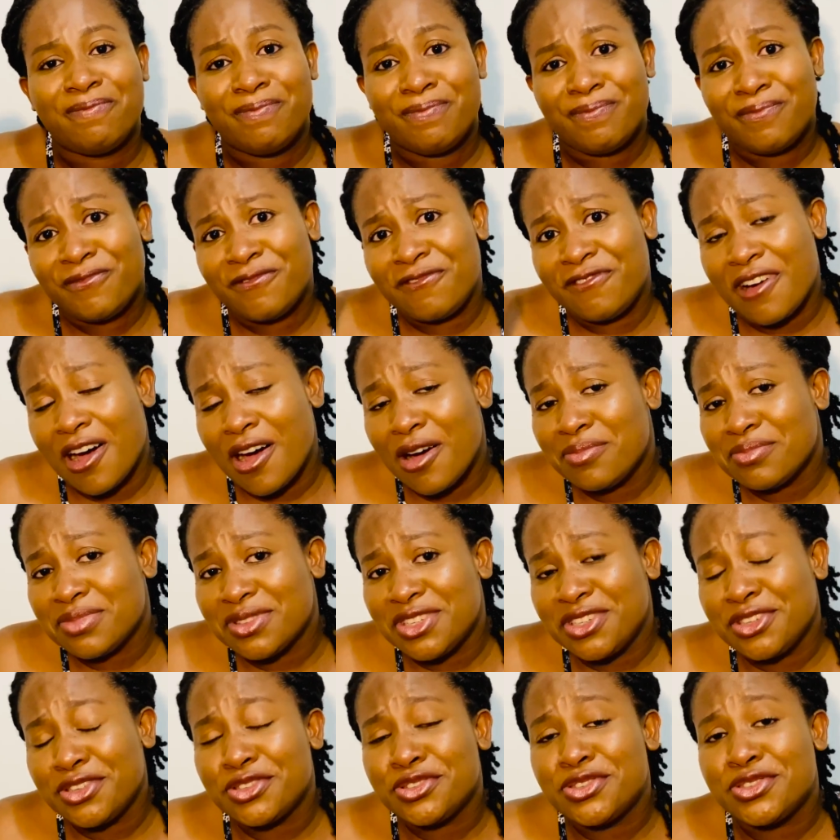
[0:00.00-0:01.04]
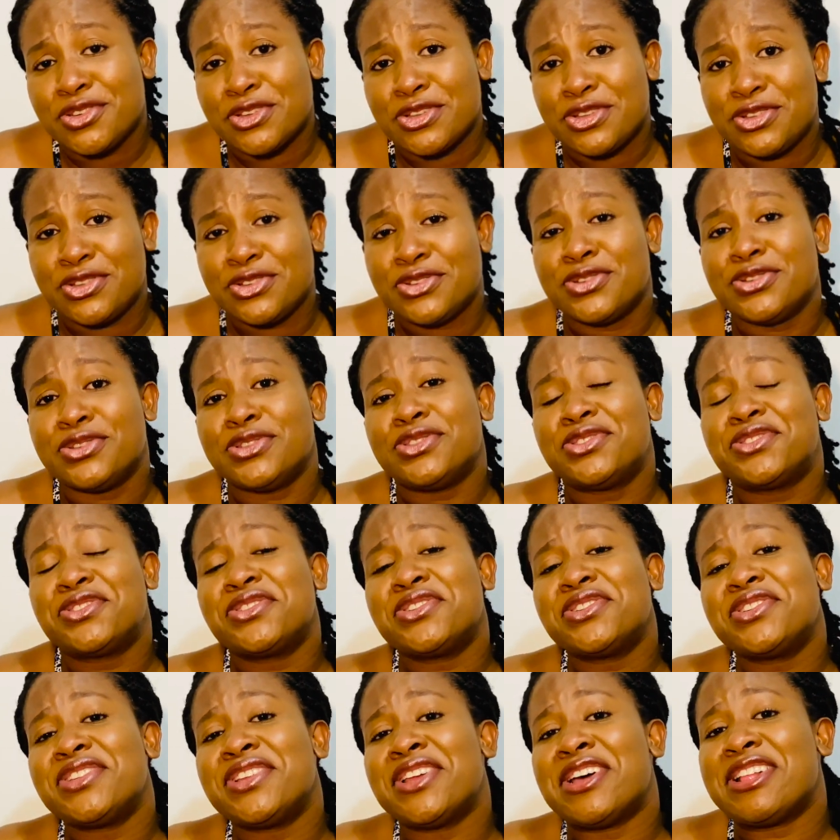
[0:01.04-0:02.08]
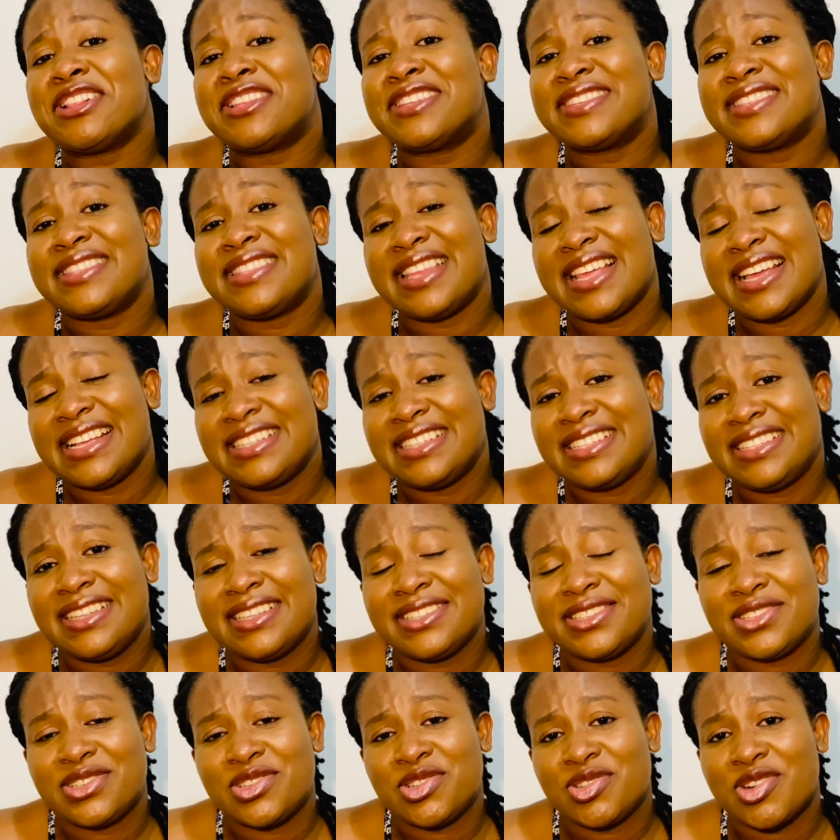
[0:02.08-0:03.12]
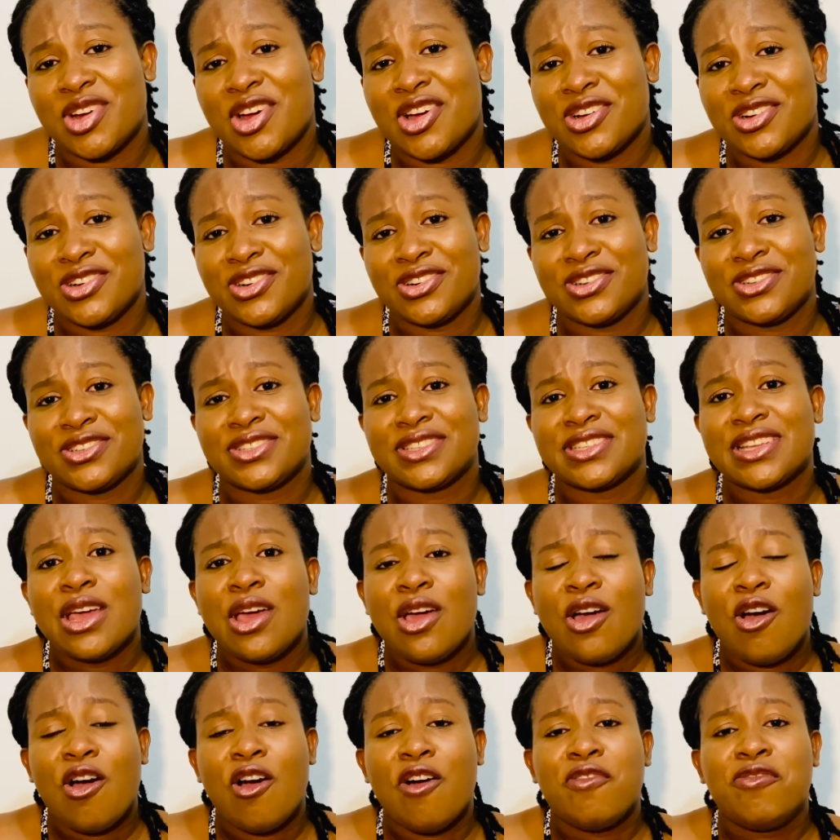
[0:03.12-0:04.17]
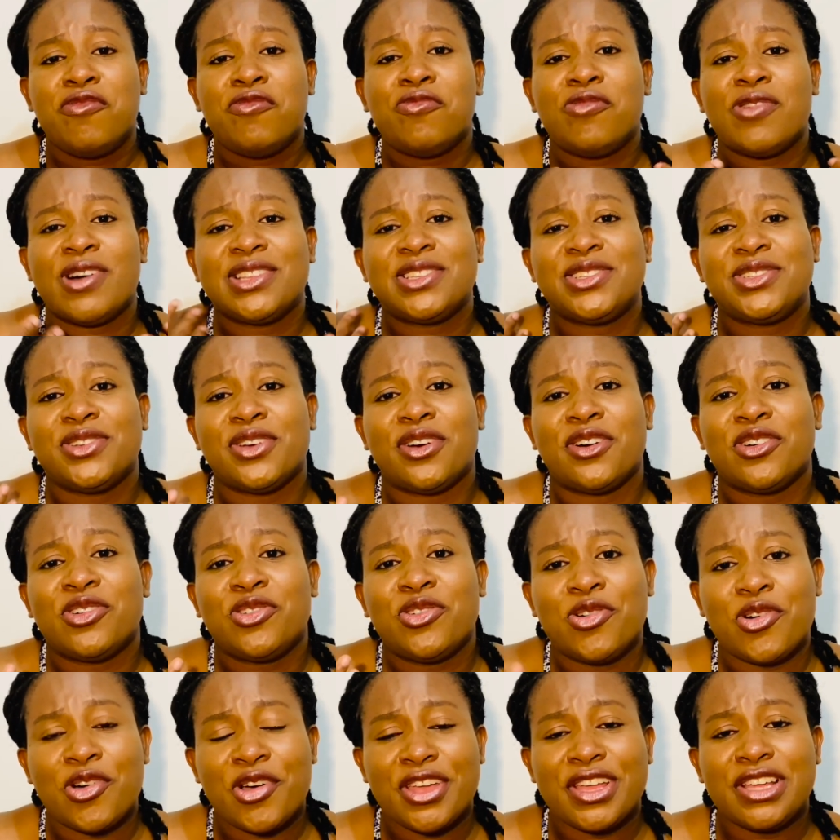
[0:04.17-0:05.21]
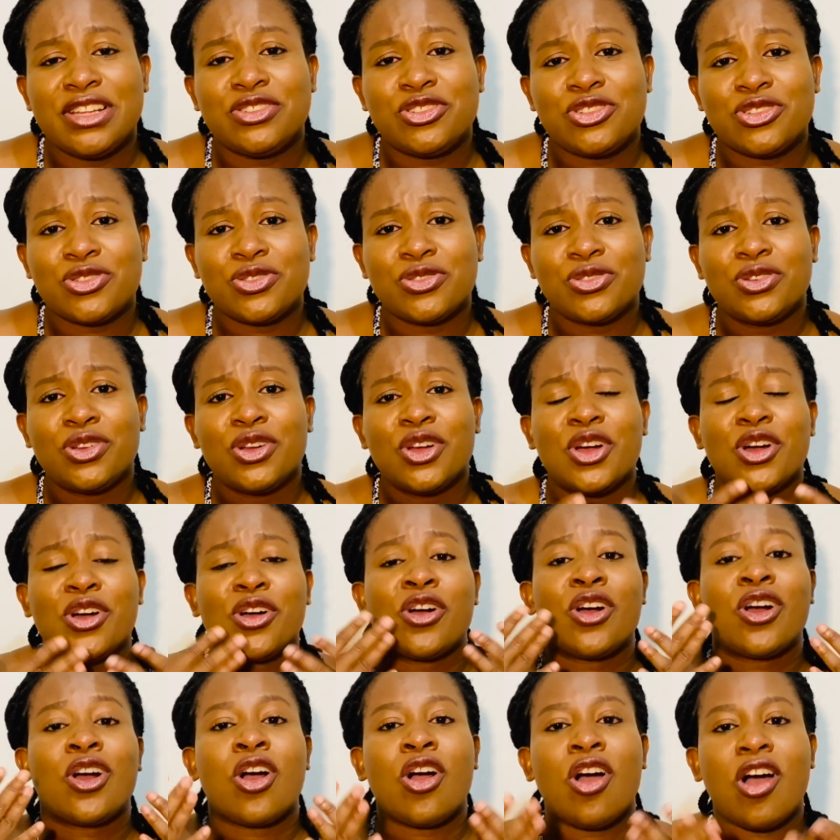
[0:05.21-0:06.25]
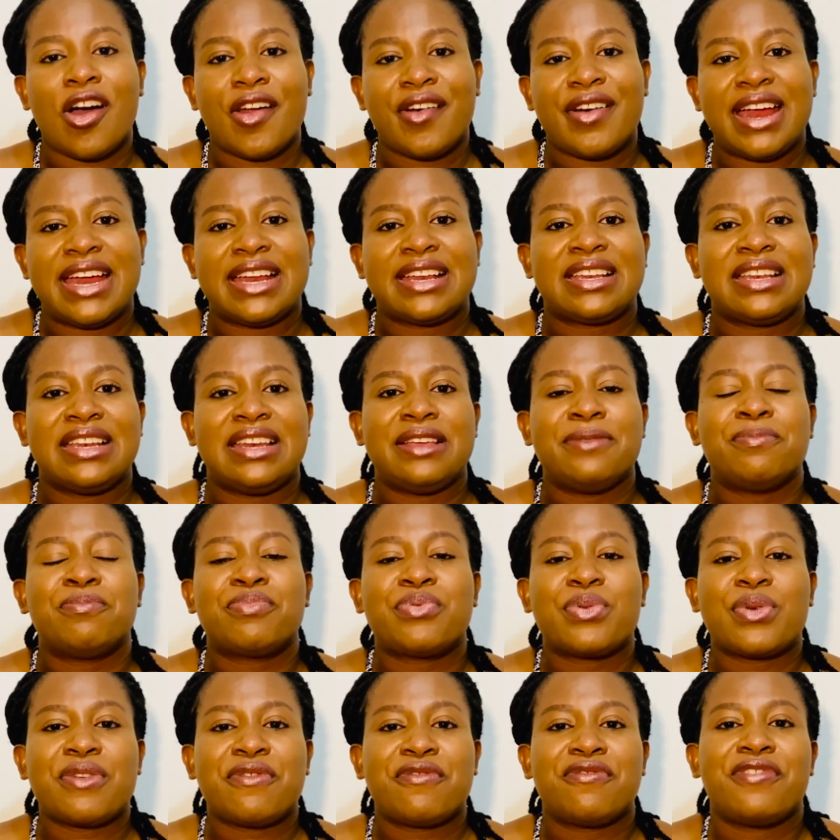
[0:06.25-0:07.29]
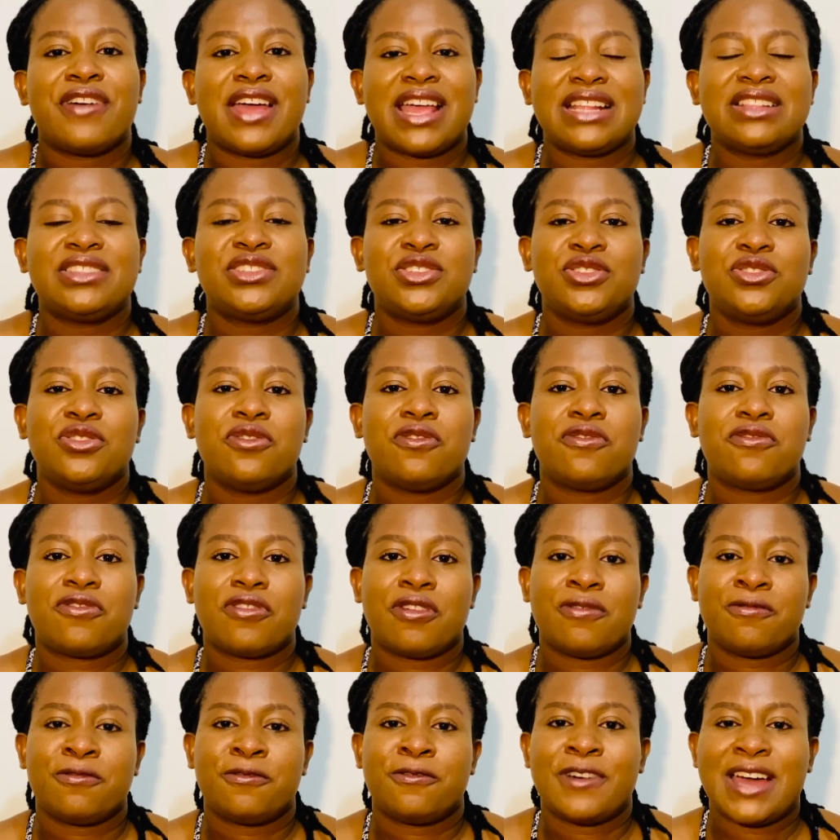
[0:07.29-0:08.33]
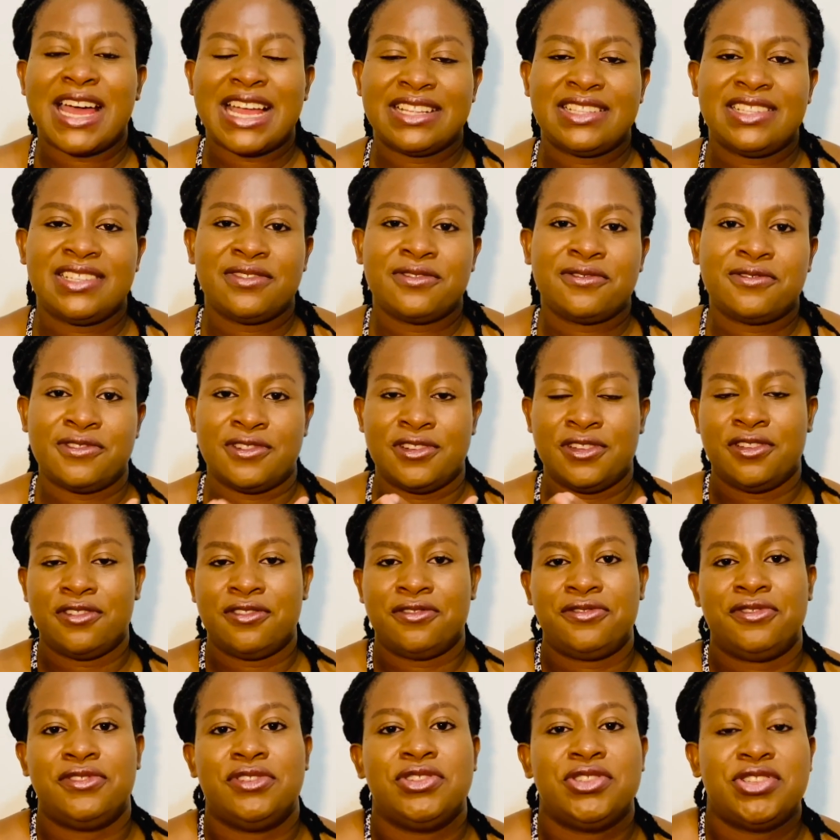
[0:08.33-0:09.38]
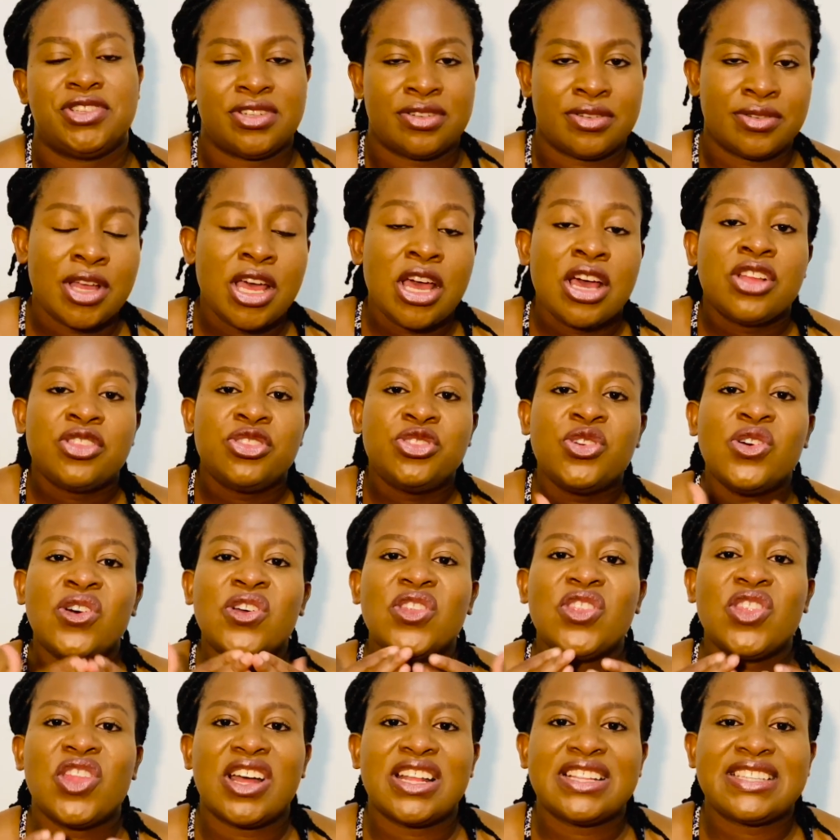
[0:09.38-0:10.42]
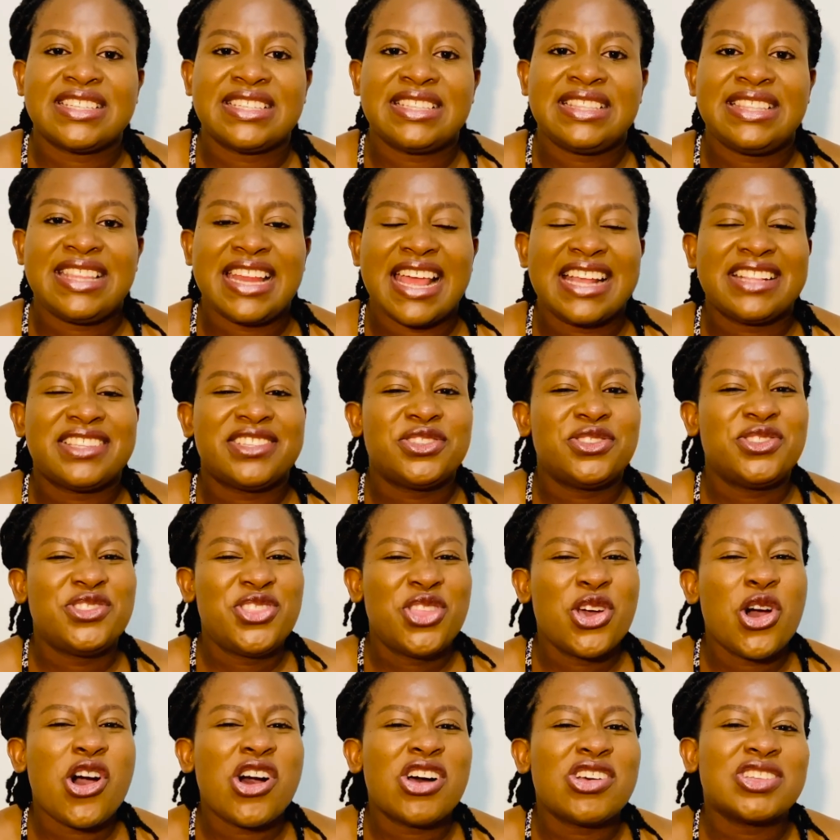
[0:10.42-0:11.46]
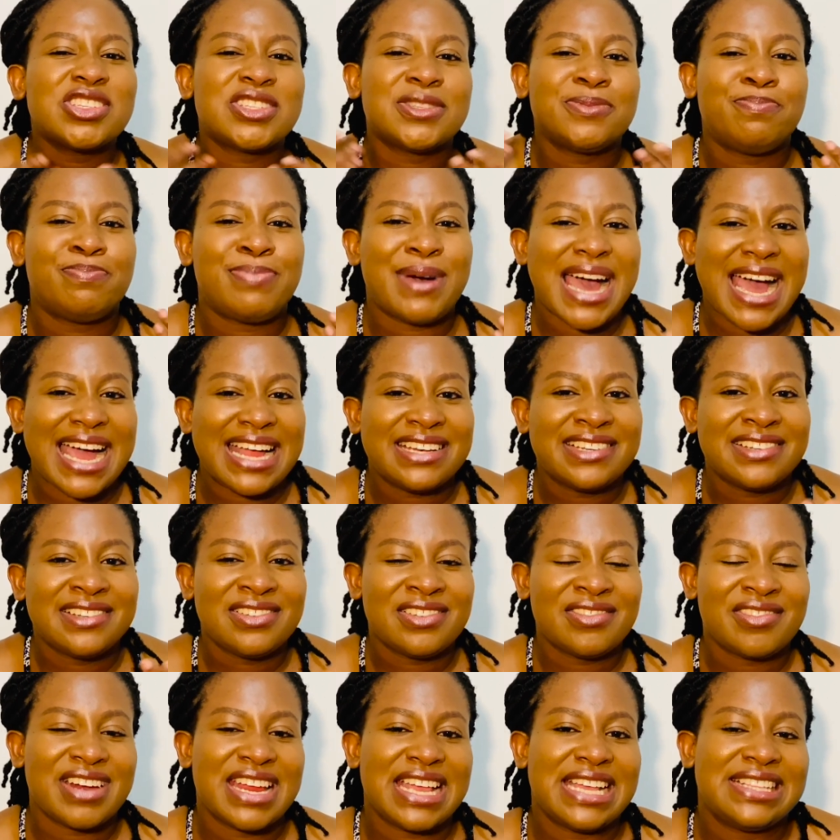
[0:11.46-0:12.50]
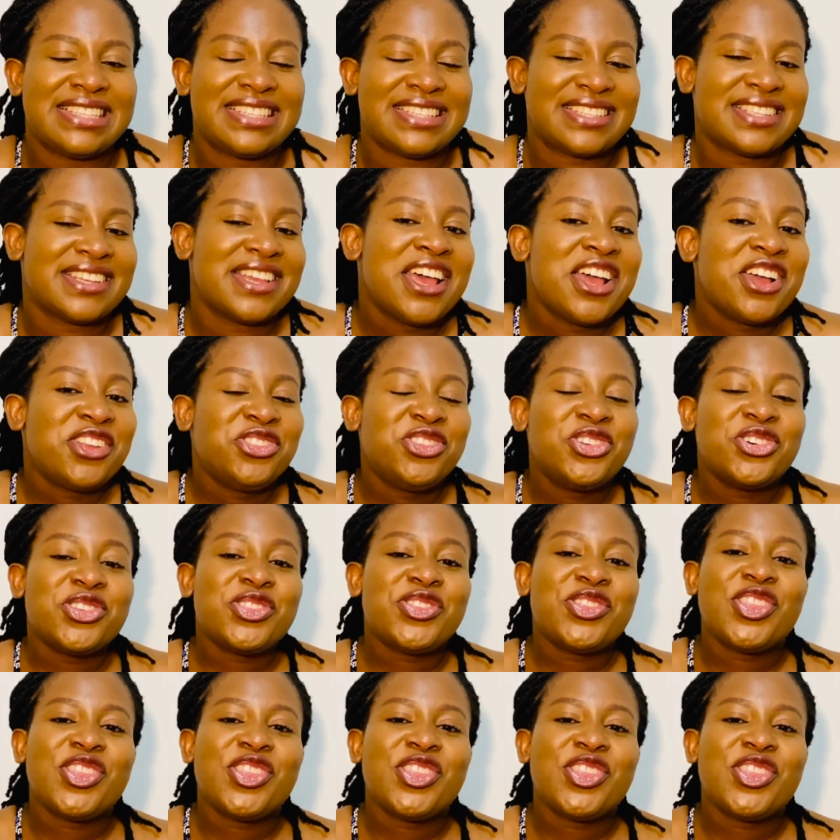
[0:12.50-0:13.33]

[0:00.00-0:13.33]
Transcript: formed you to do. Do not let the struggles of what you're going through currently prevent you from fighting for your future. Do not let those bad grades, do